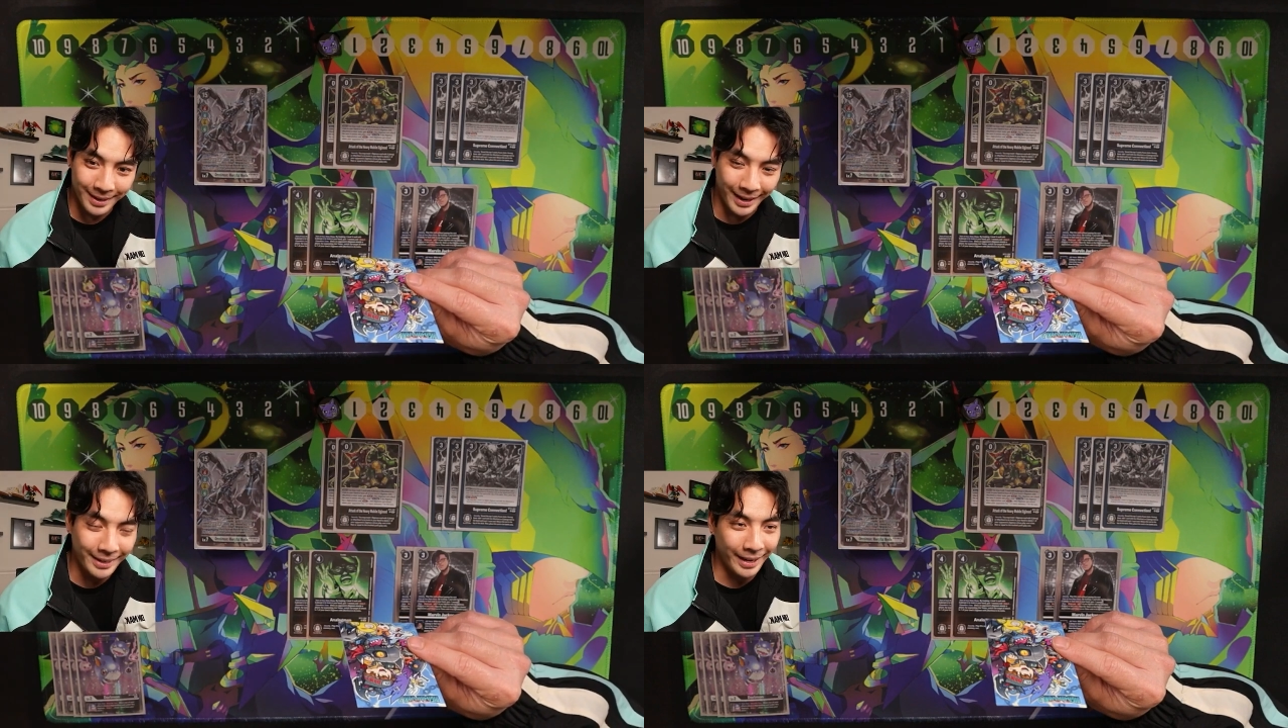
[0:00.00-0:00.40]

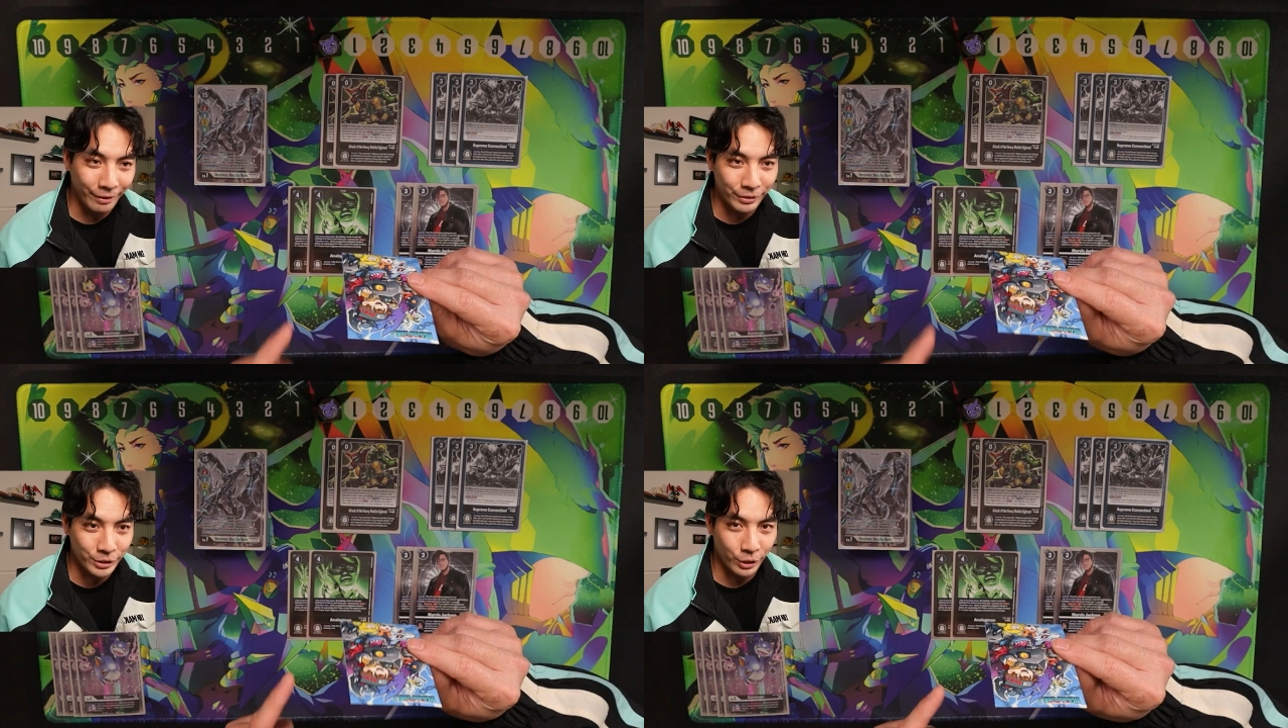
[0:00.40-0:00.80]
I didn't
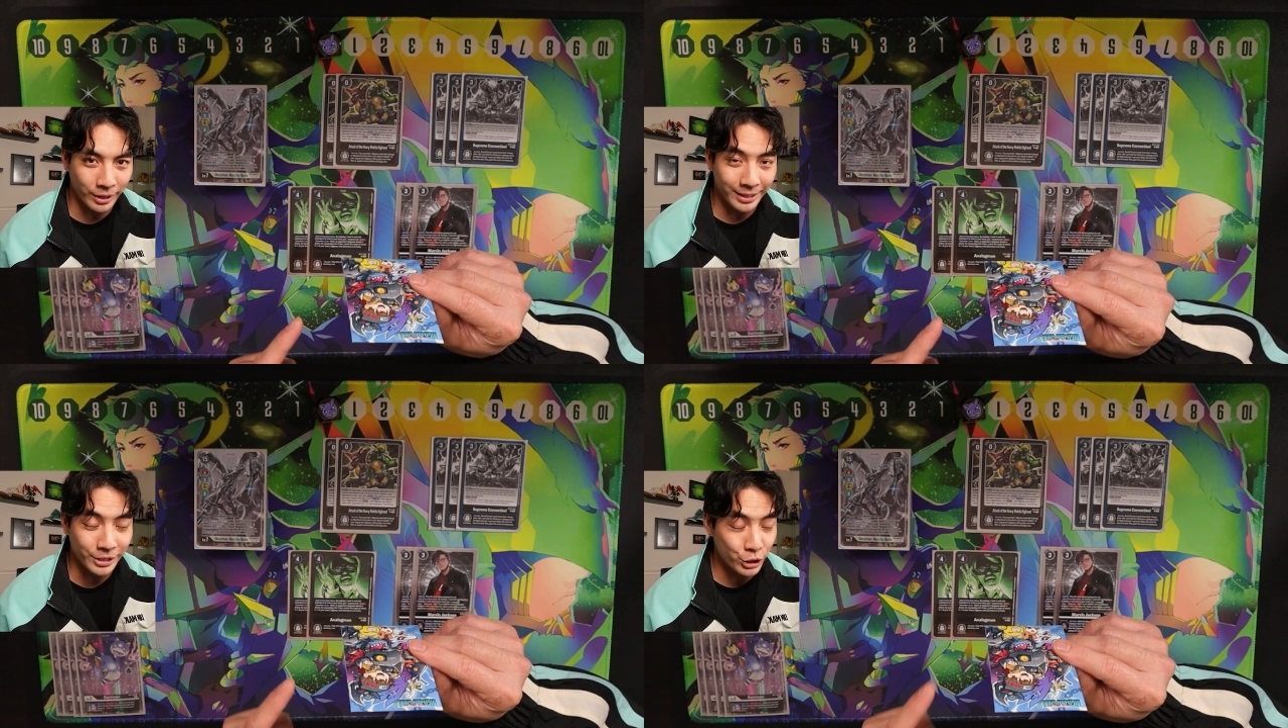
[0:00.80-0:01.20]
have this
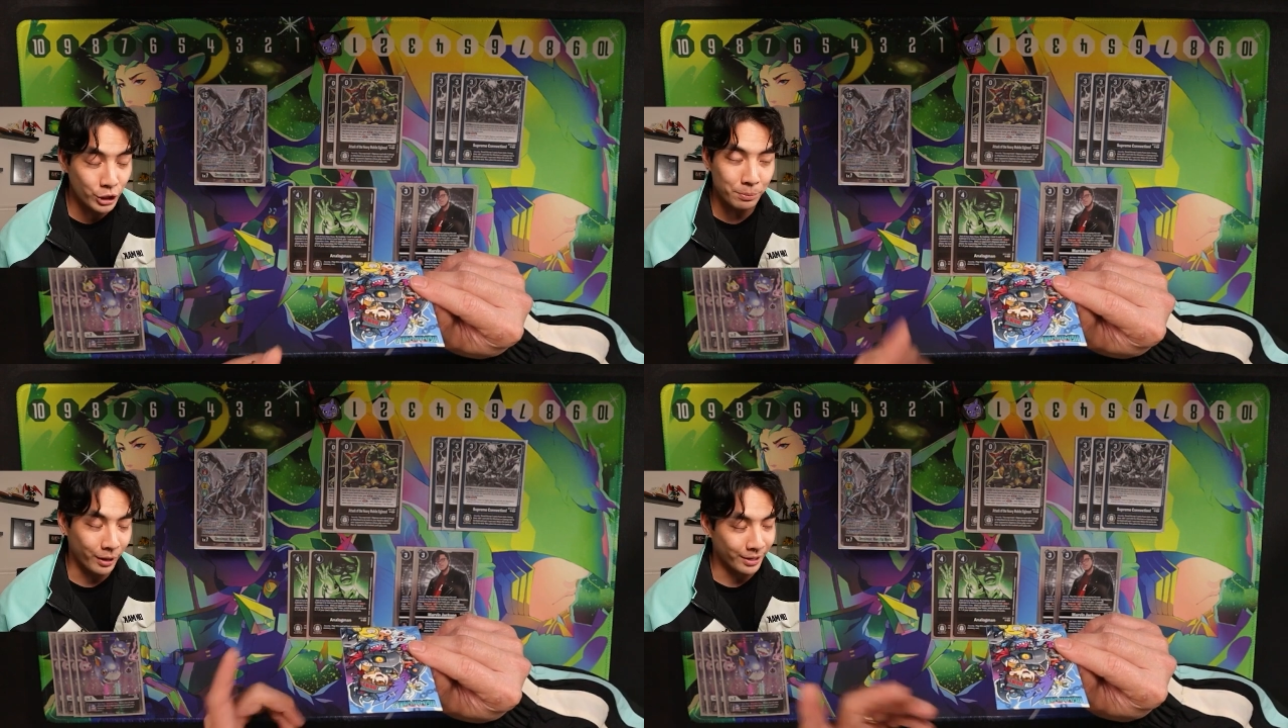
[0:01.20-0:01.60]
card. It's a
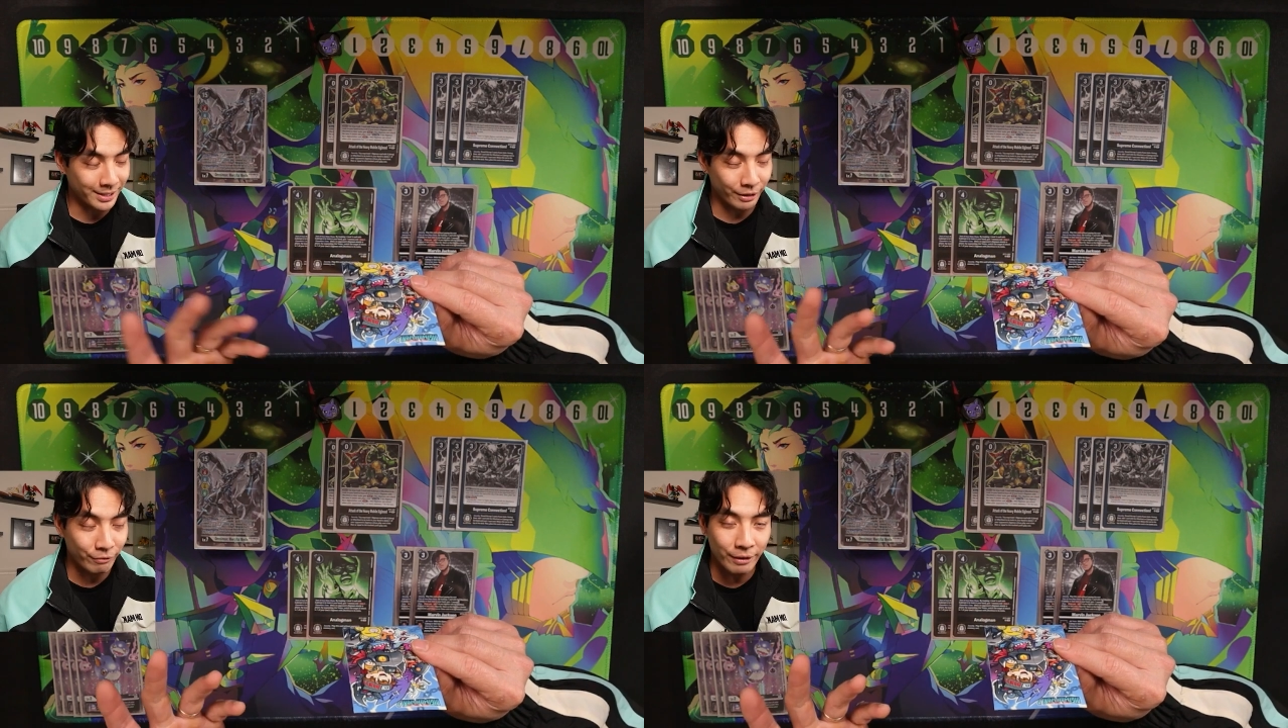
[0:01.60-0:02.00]
cheap card. It's
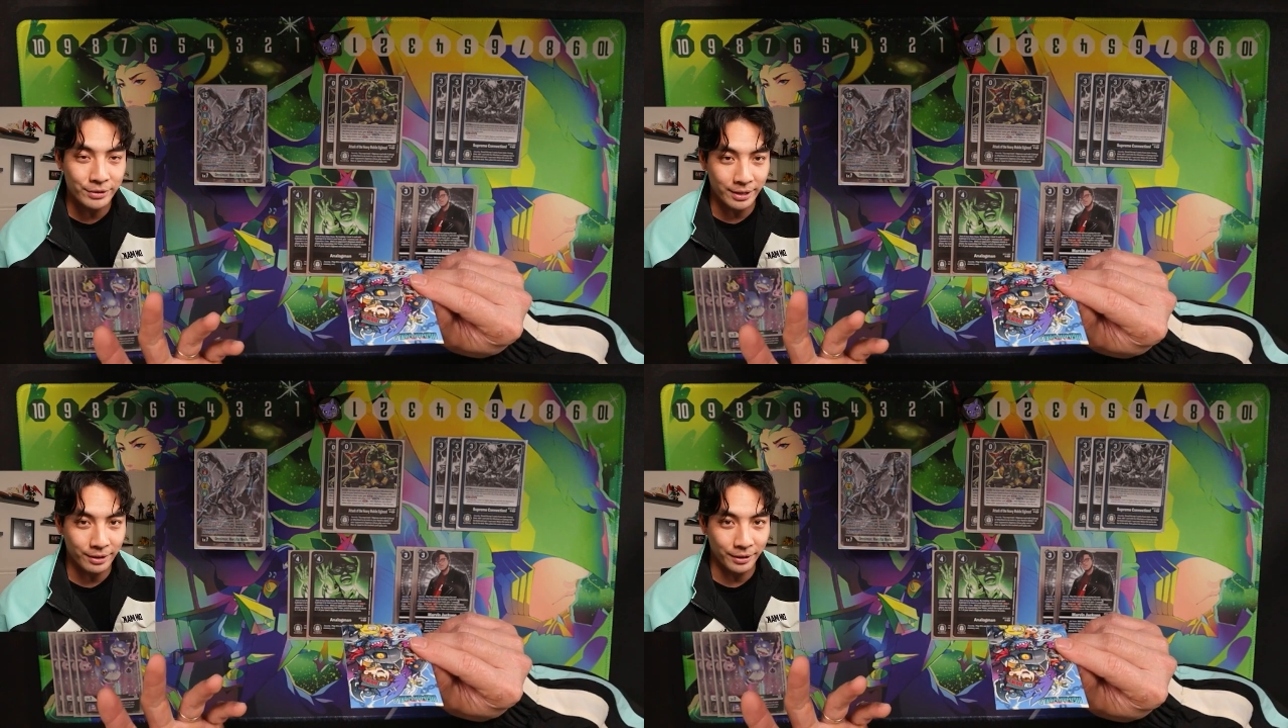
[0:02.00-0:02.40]
like a
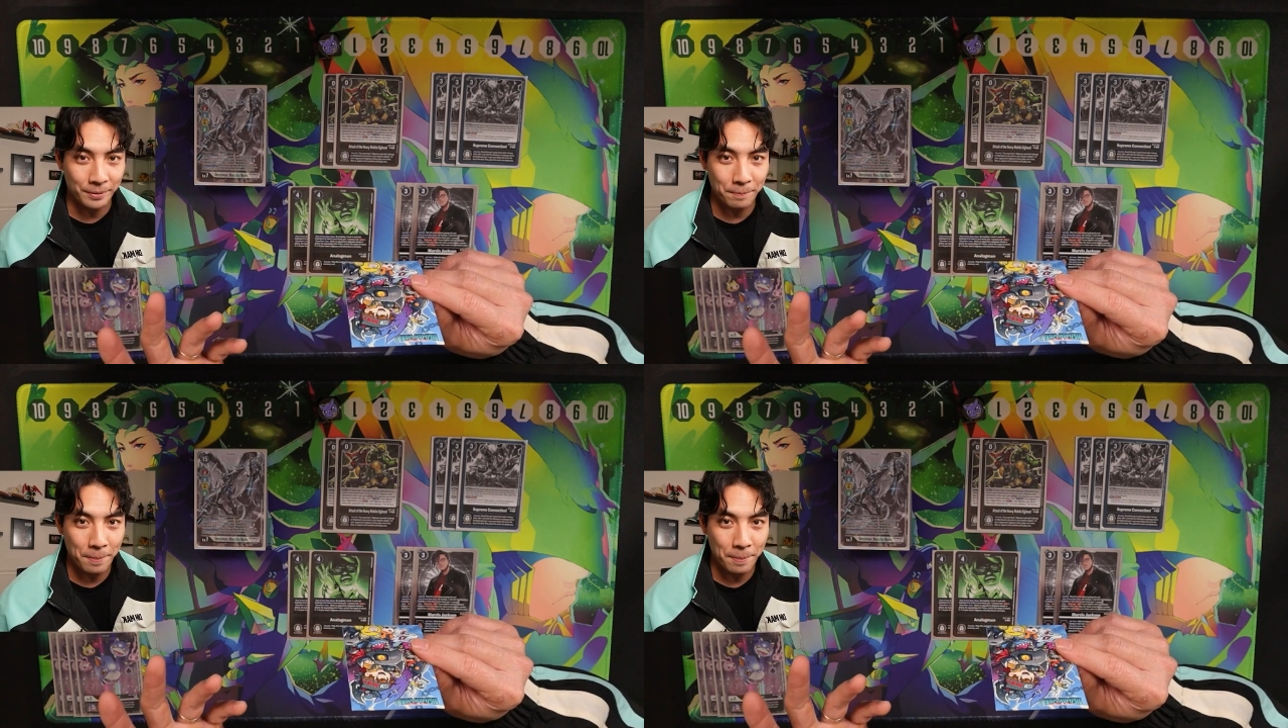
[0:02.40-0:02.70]
5-cent card.